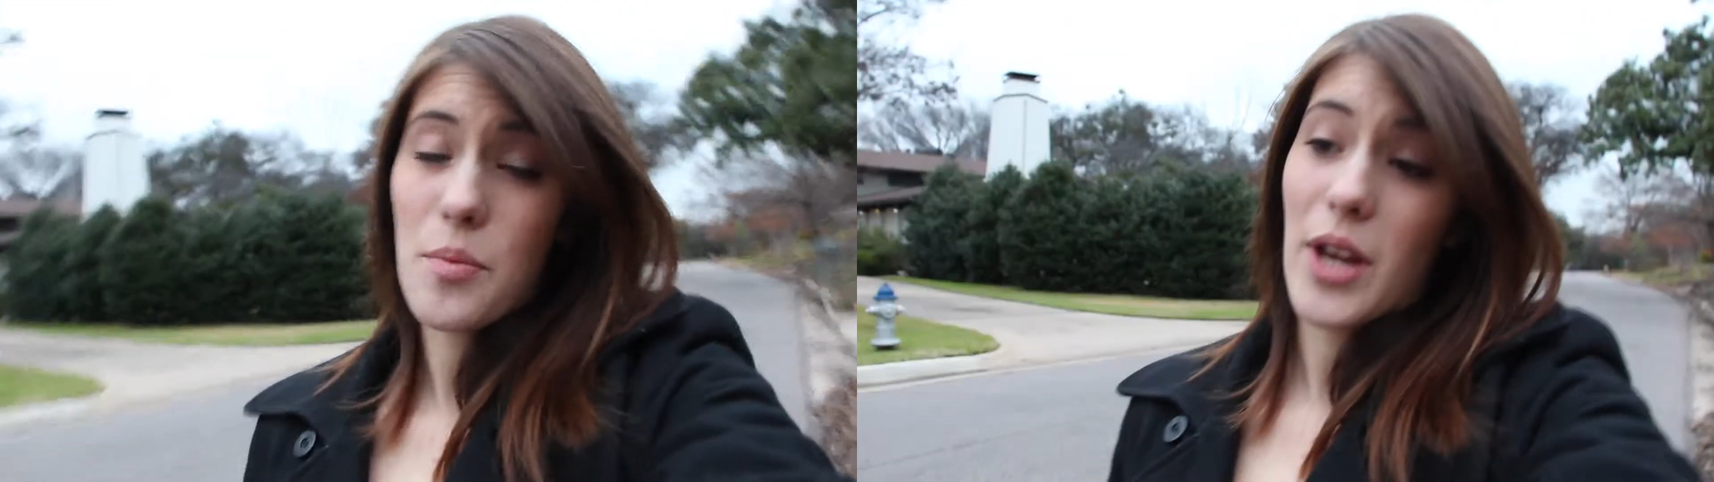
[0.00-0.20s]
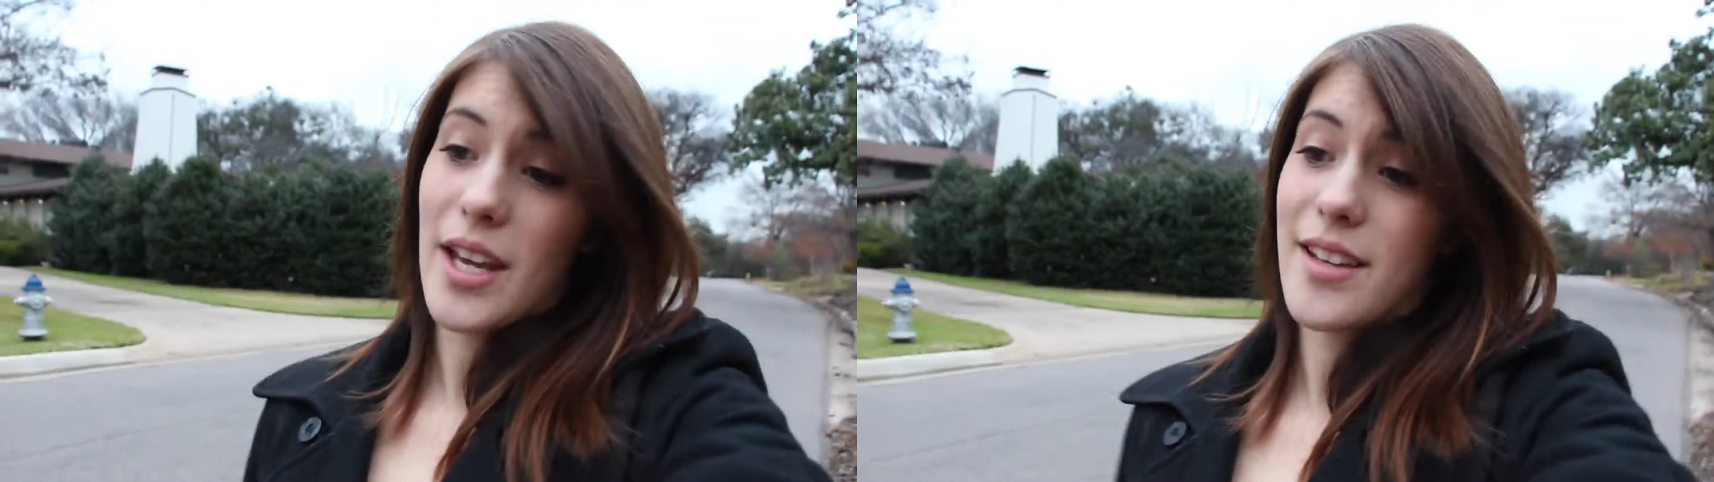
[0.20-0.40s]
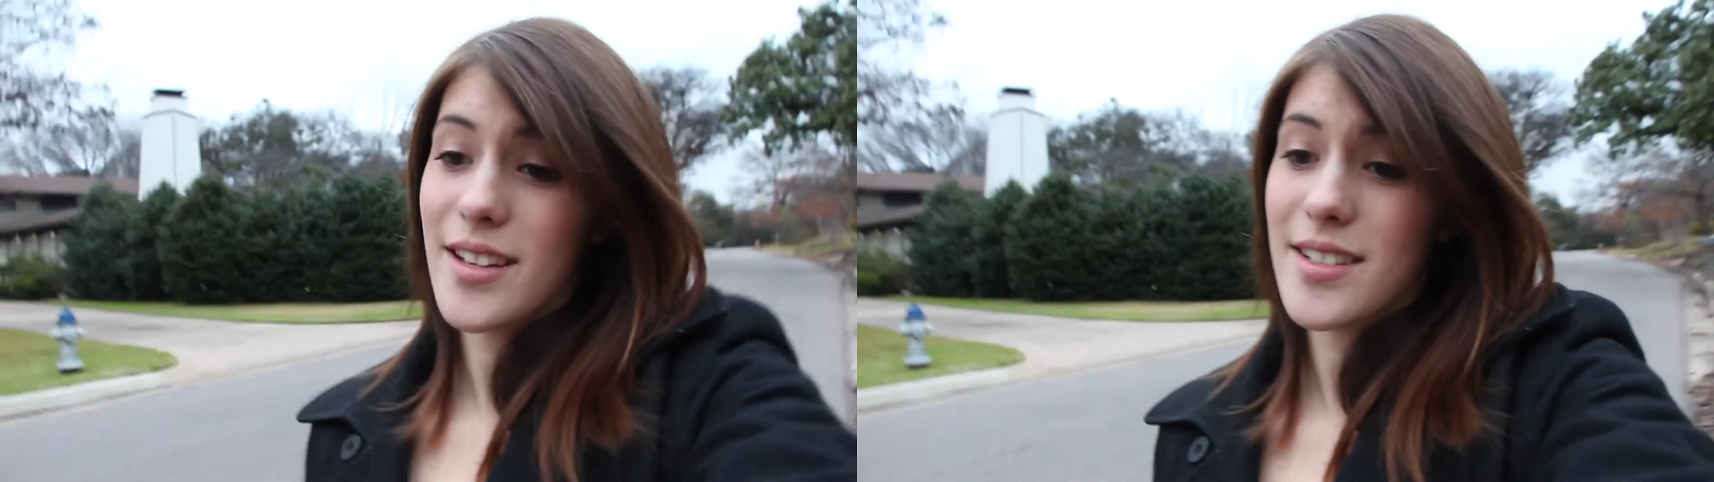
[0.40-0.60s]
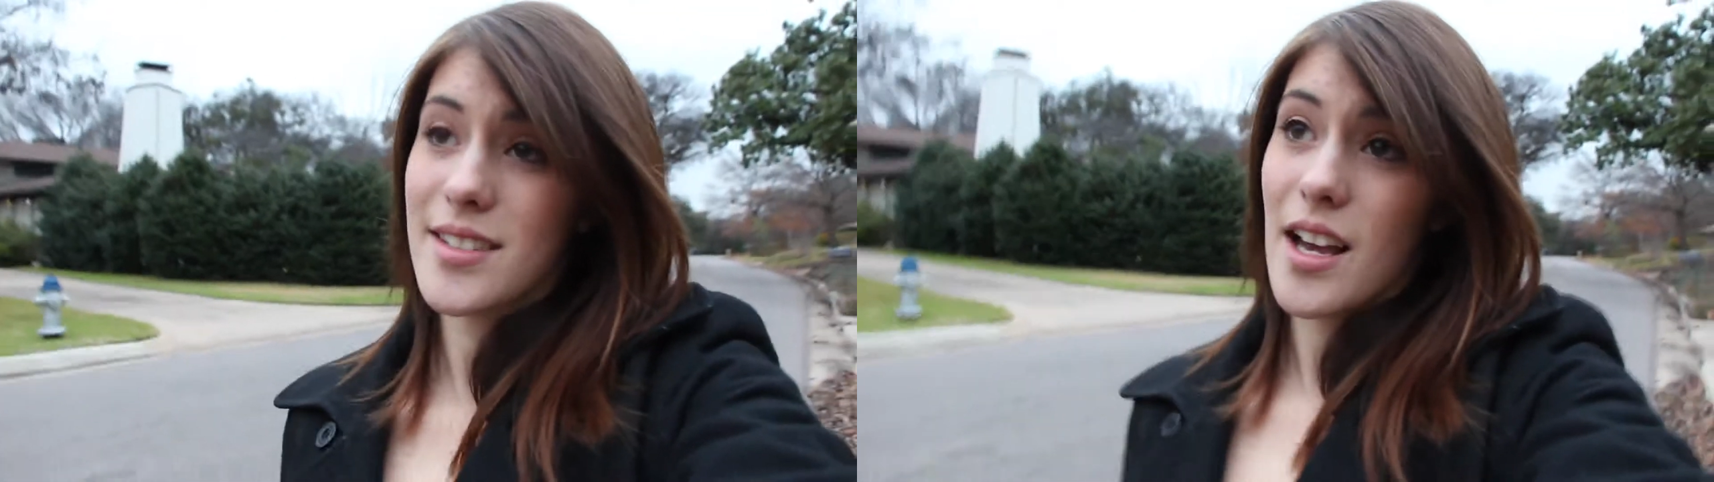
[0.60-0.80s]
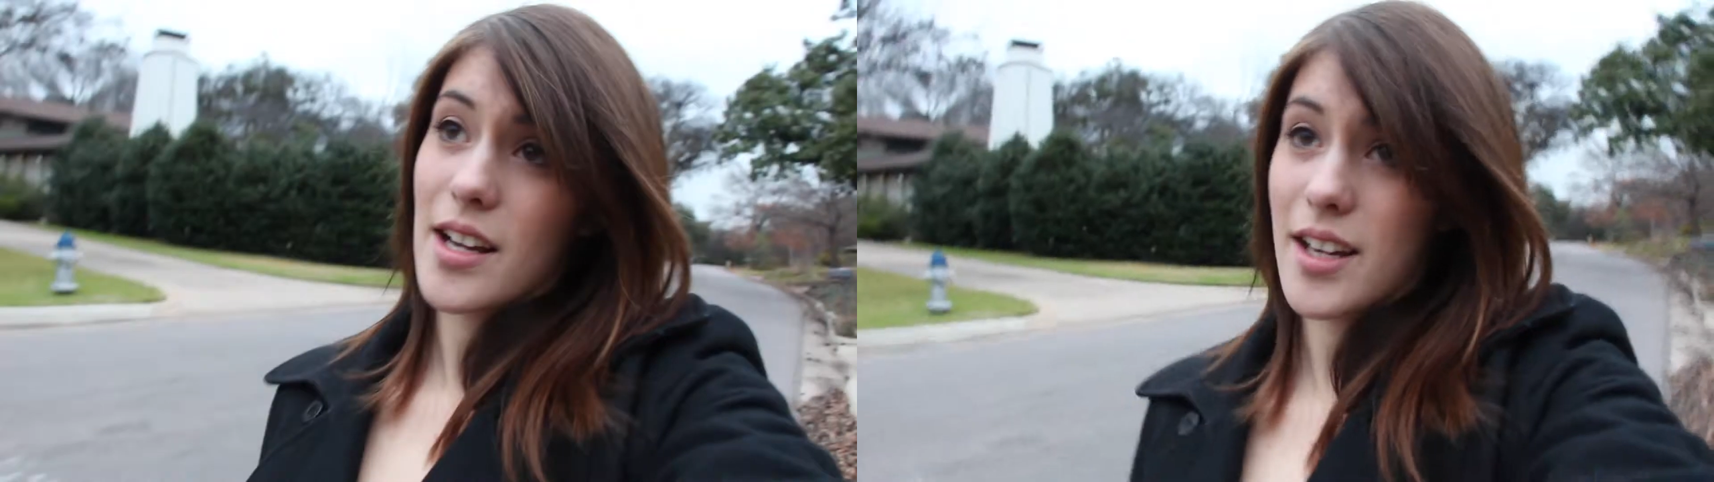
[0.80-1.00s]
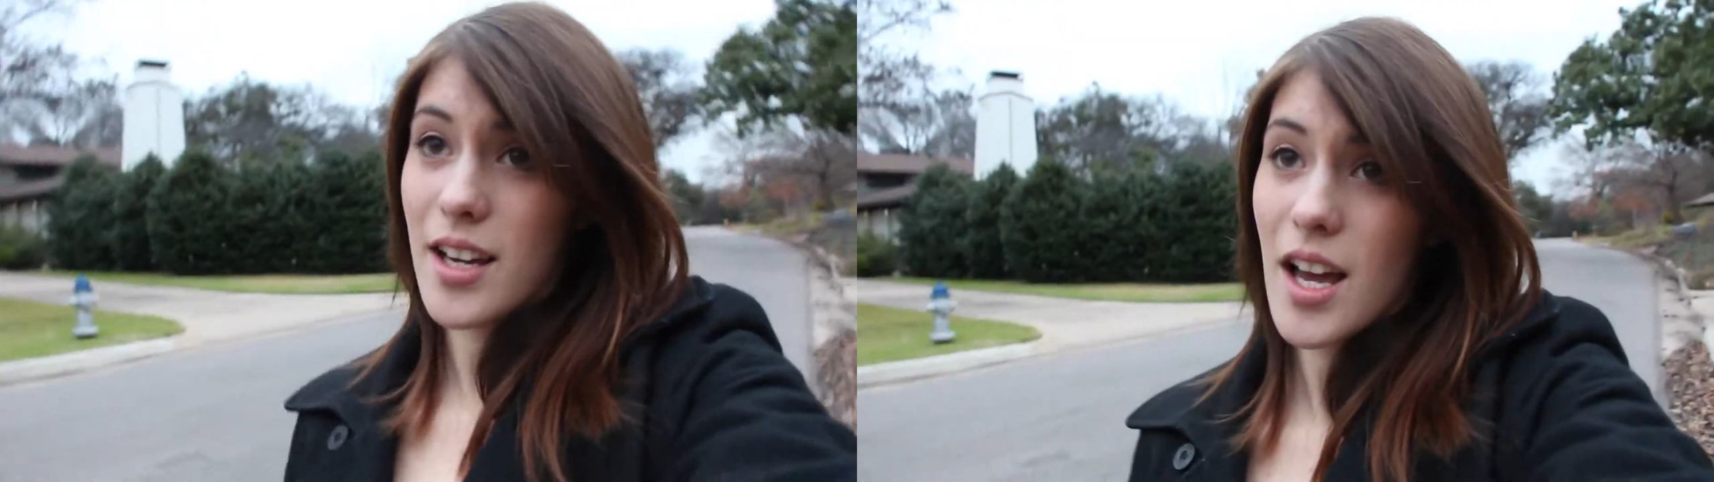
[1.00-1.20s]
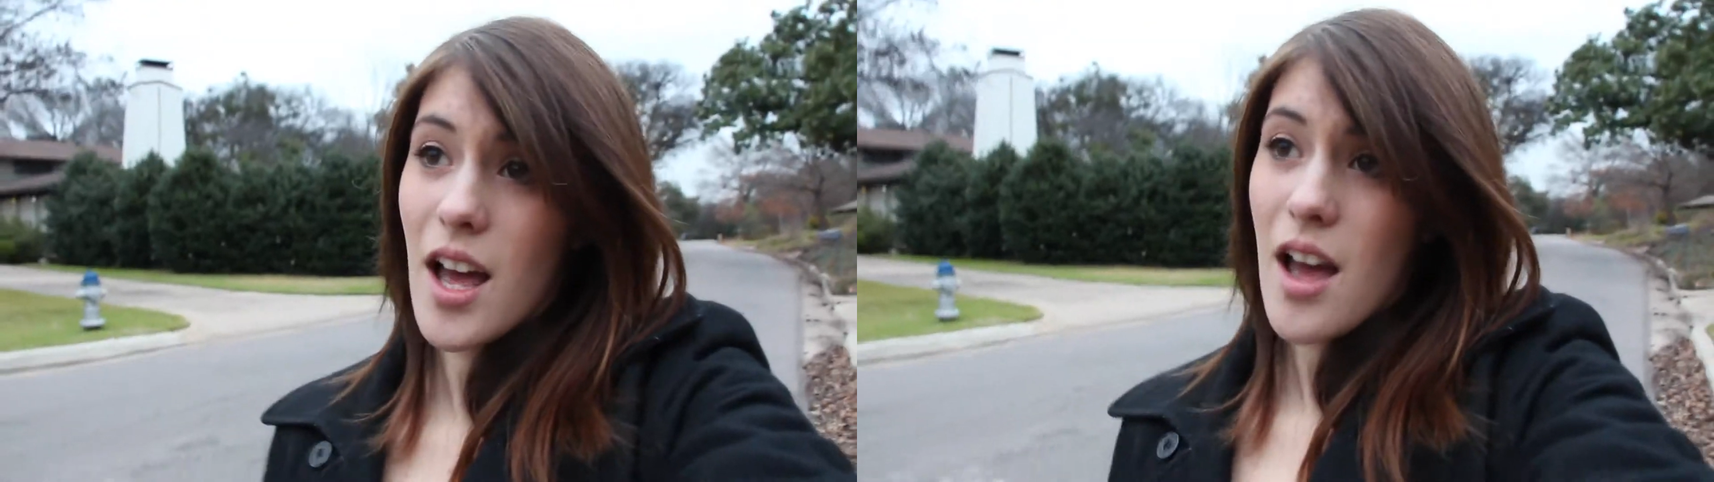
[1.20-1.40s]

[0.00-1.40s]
week suck